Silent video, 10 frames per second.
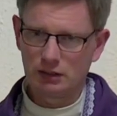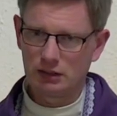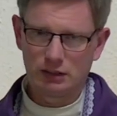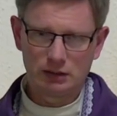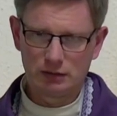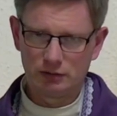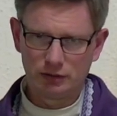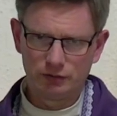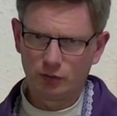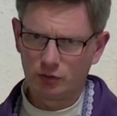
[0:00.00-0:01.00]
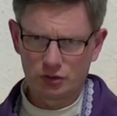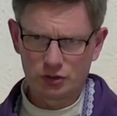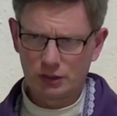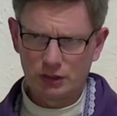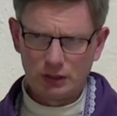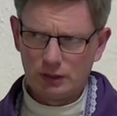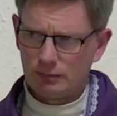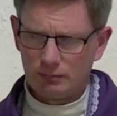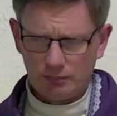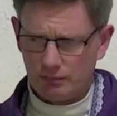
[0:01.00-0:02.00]
in the, in the forge,
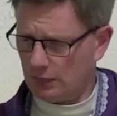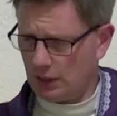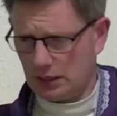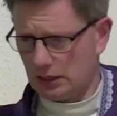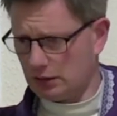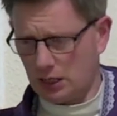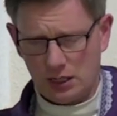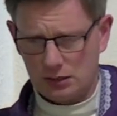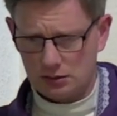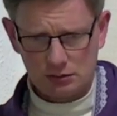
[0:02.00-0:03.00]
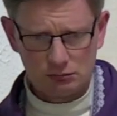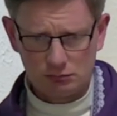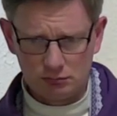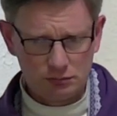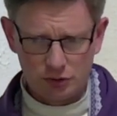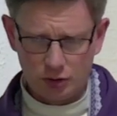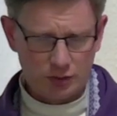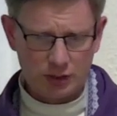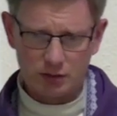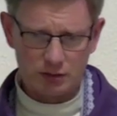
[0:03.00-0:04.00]
making gates and shoeing
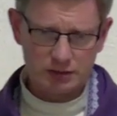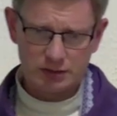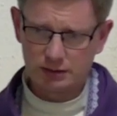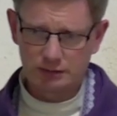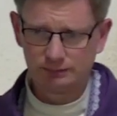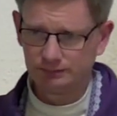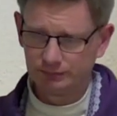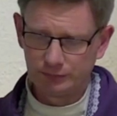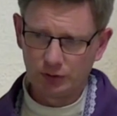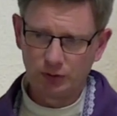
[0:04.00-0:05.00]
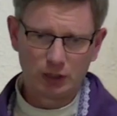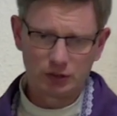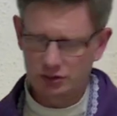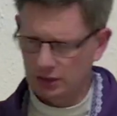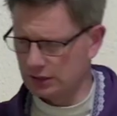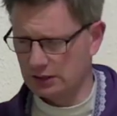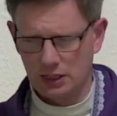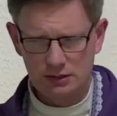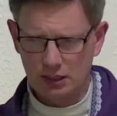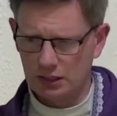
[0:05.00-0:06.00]
horses and the whole lot, just night and day,
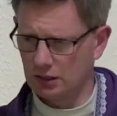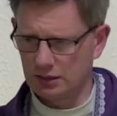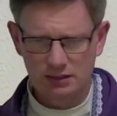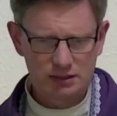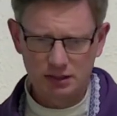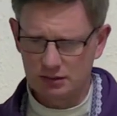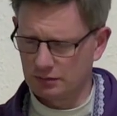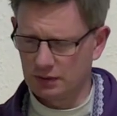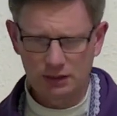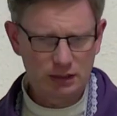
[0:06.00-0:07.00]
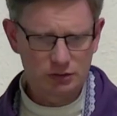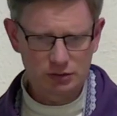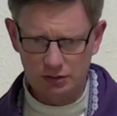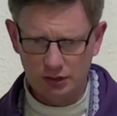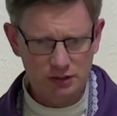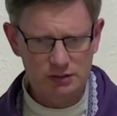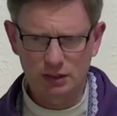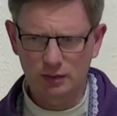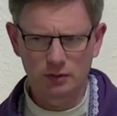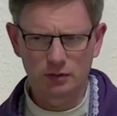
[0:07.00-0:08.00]
day and night, six days a week, like just
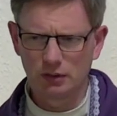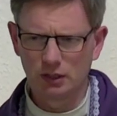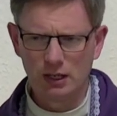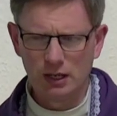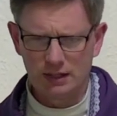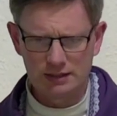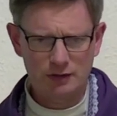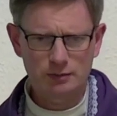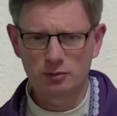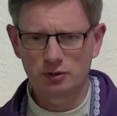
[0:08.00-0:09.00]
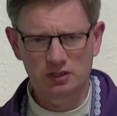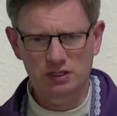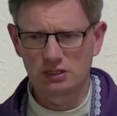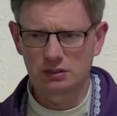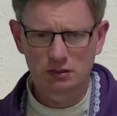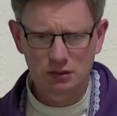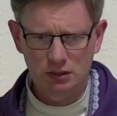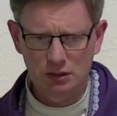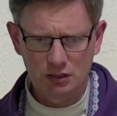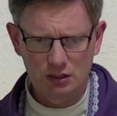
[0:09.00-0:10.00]
non-stop going. And he said, after my brother died,
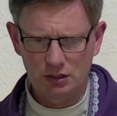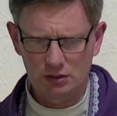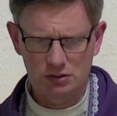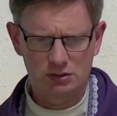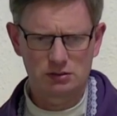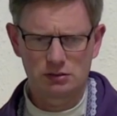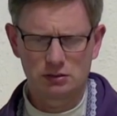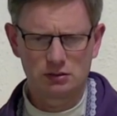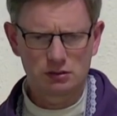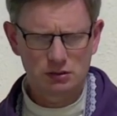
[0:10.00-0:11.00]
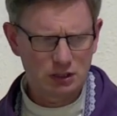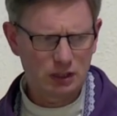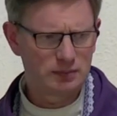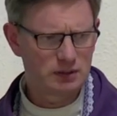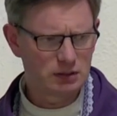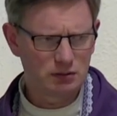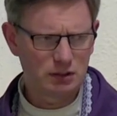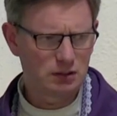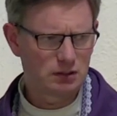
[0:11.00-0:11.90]
I just stopped and said, what?